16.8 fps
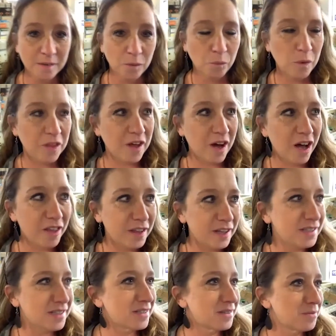With all
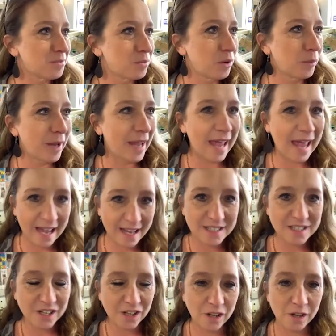this where we had
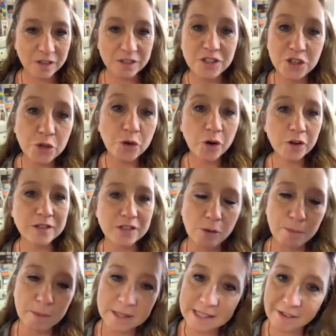to close, True North is
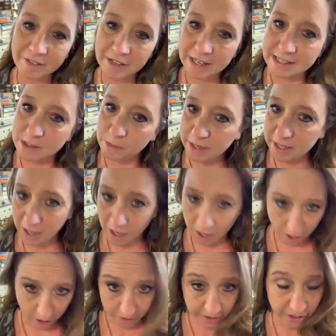open 7 days a week
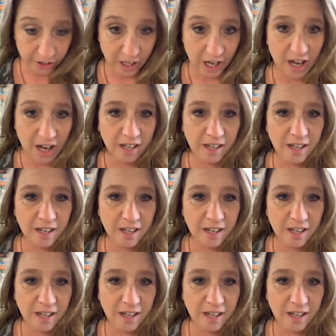all year long.